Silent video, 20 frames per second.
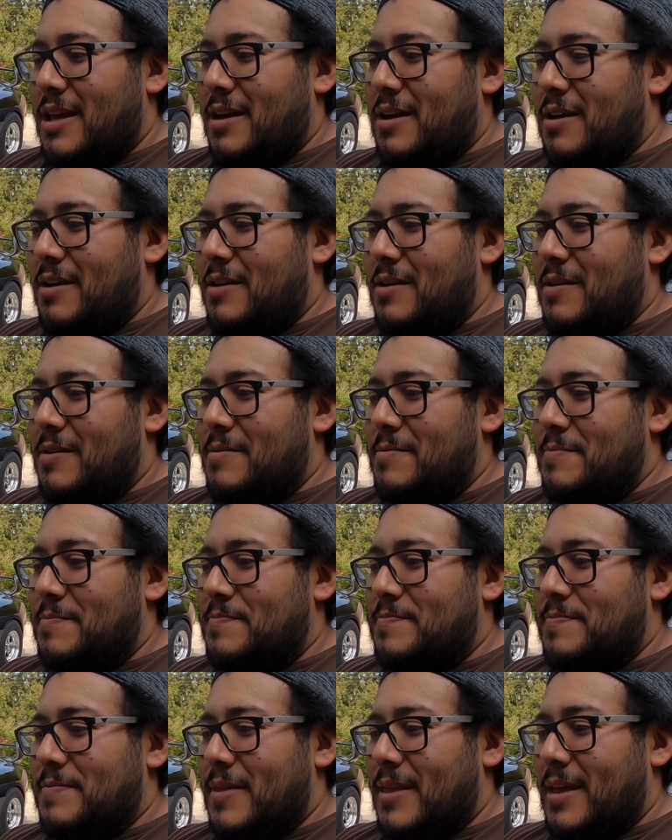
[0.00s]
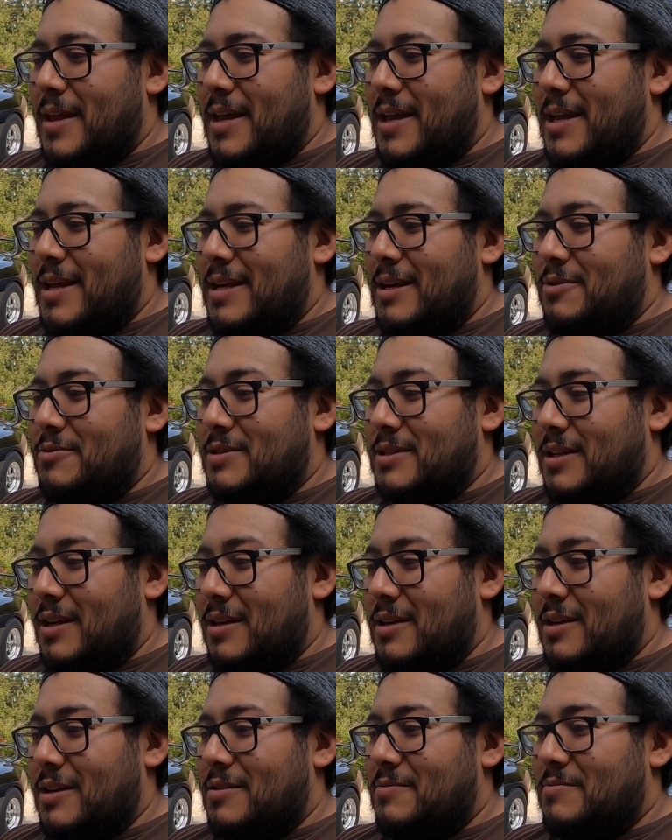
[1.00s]
and I was
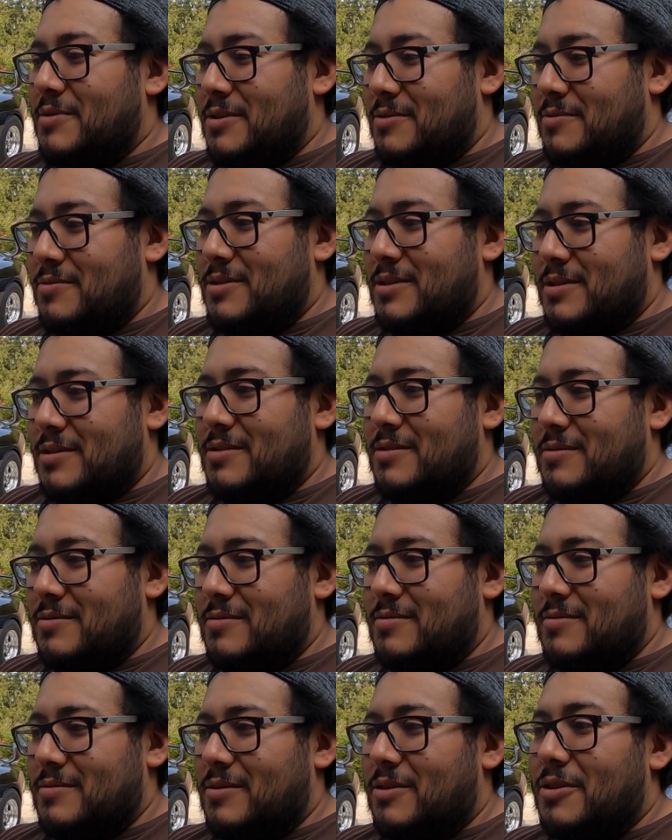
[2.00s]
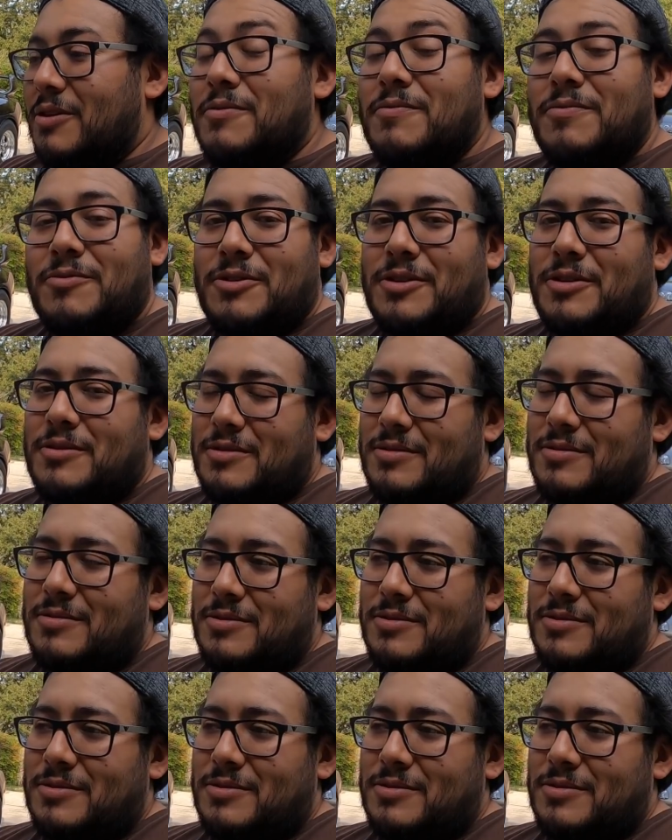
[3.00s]
telling him, you know, just look for it.